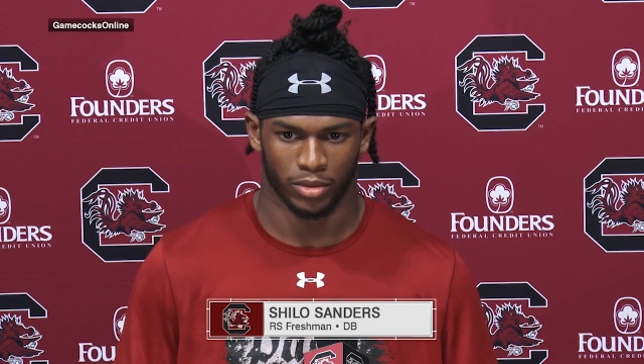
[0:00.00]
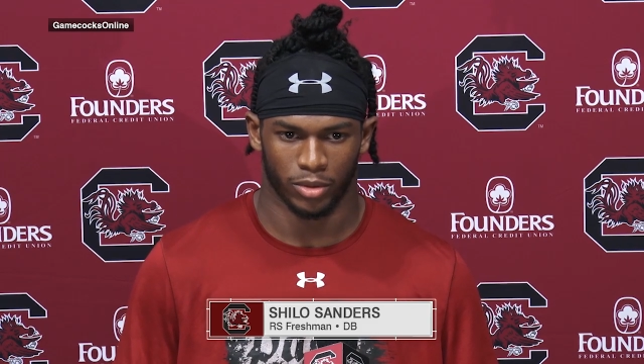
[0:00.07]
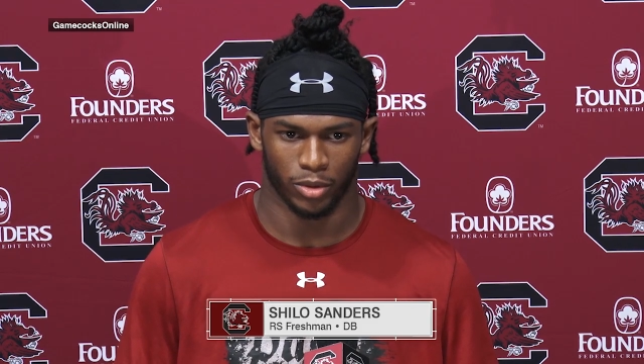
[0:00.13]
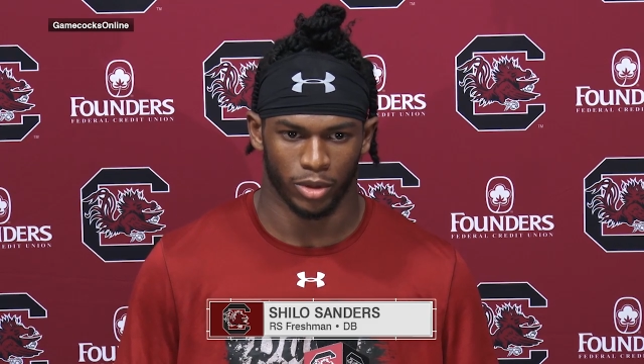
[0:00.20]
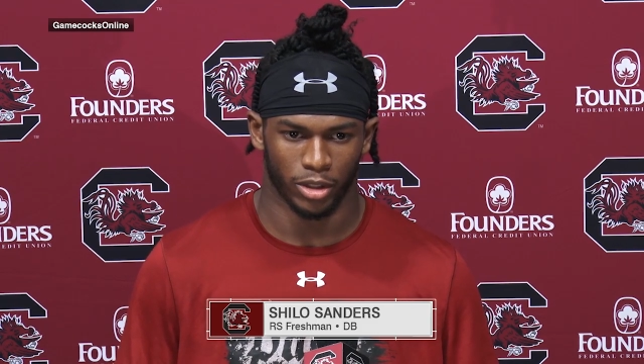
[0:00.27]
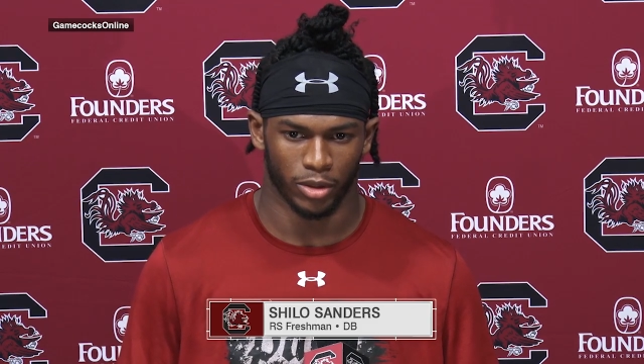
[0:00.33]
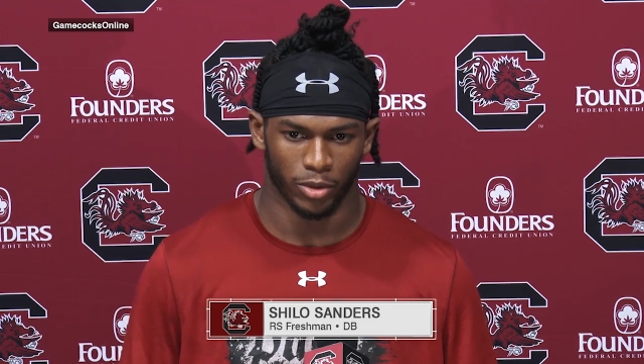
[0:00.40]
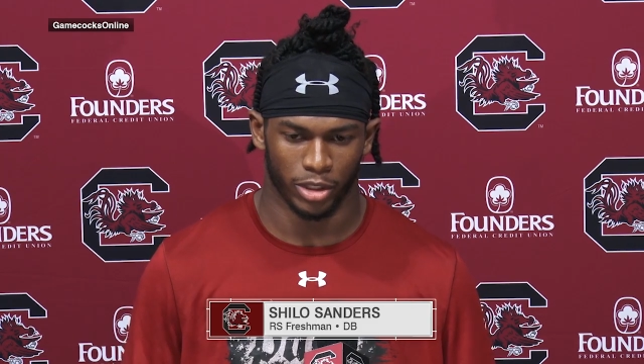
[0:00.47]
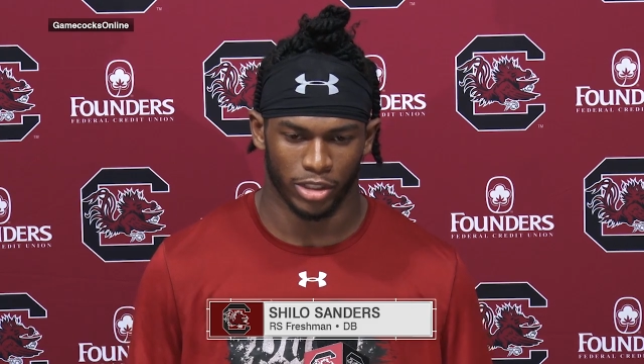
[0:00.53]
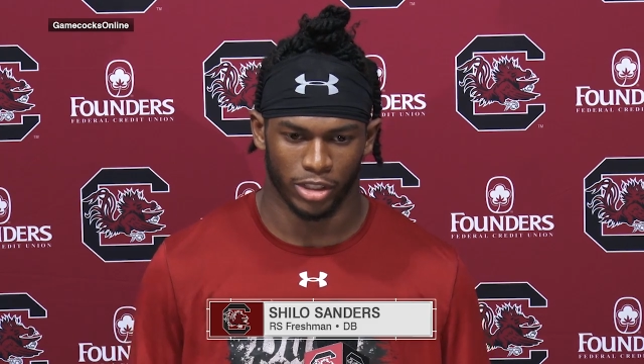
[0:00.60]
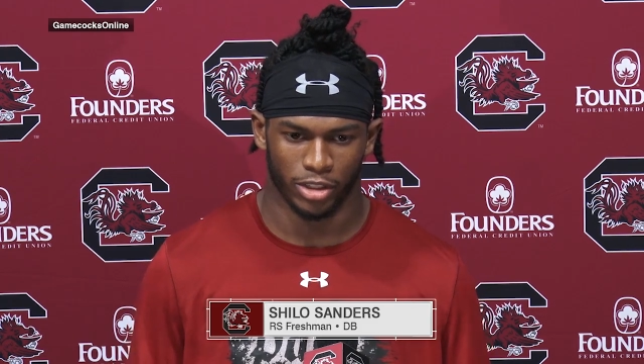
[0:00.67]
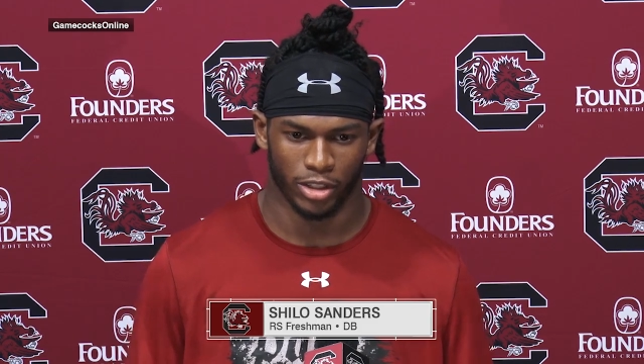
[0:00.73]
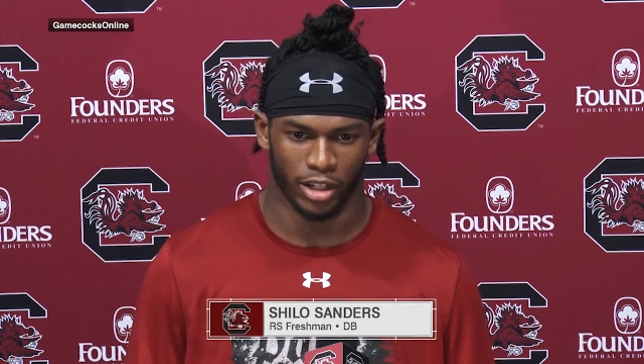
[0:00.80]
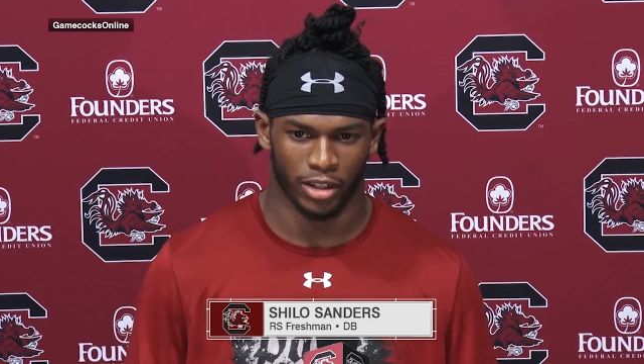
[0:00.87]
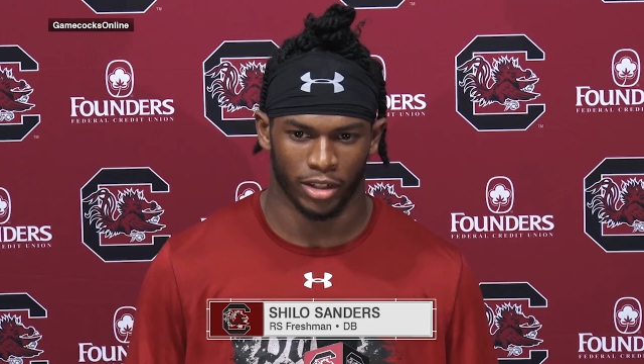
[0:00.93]
Okay. We're we're
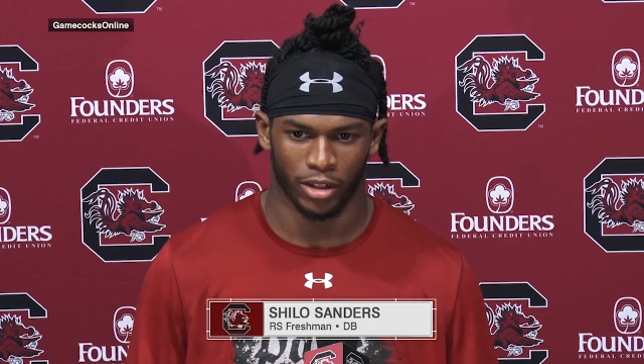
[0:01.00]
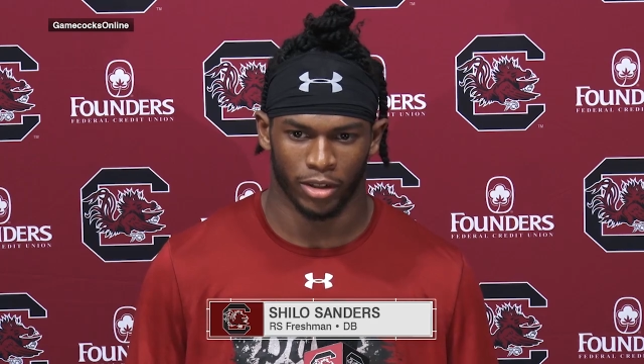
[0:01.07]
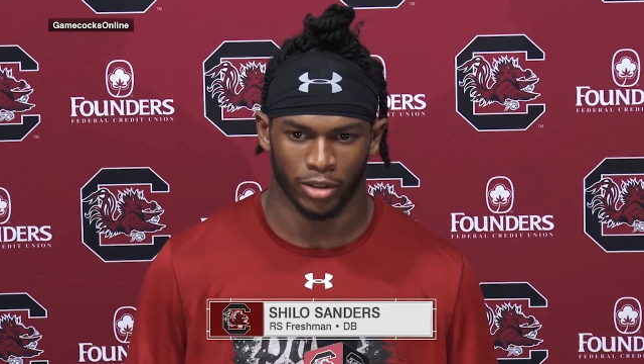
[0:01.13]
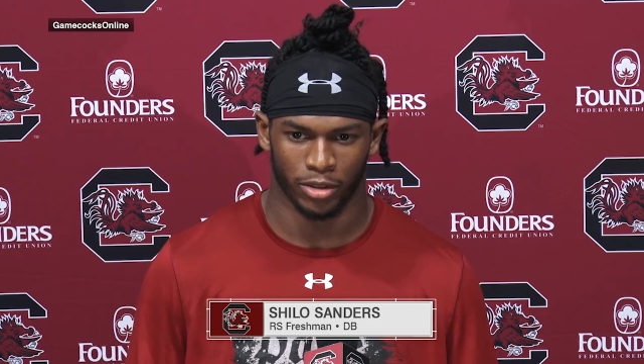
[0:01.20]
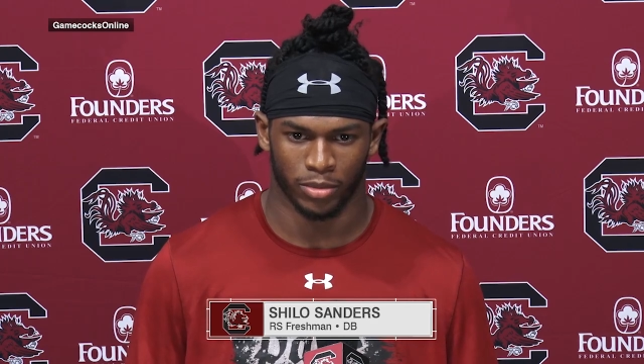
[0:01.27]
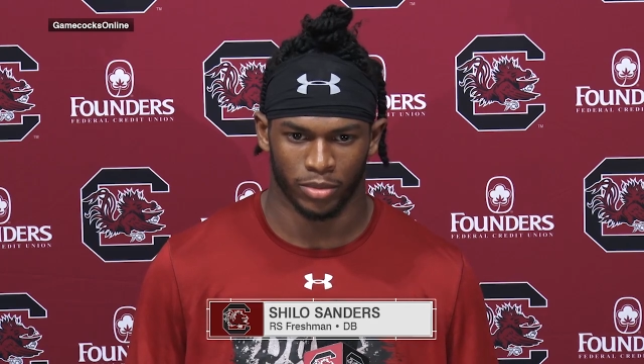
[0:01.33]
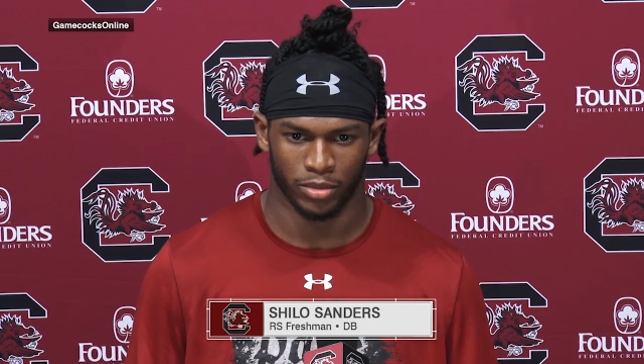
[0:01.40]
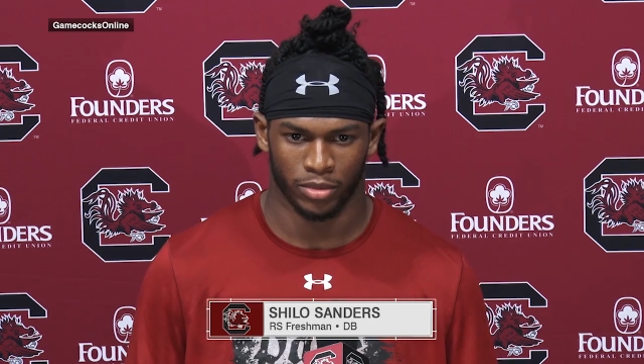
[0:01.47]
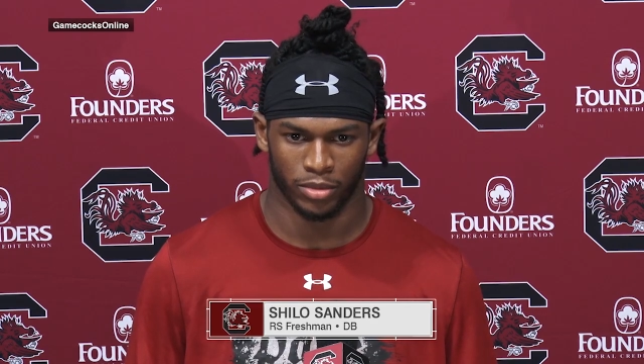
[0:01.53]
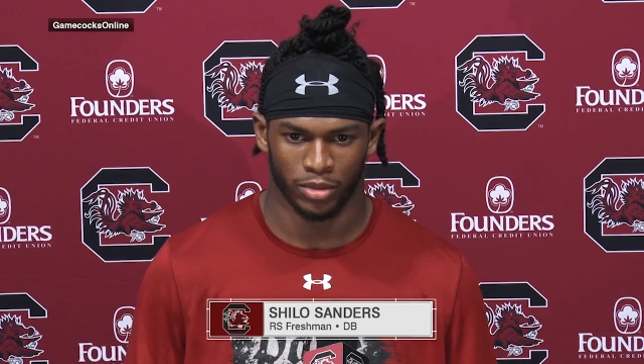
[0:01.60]
just trying to hold them,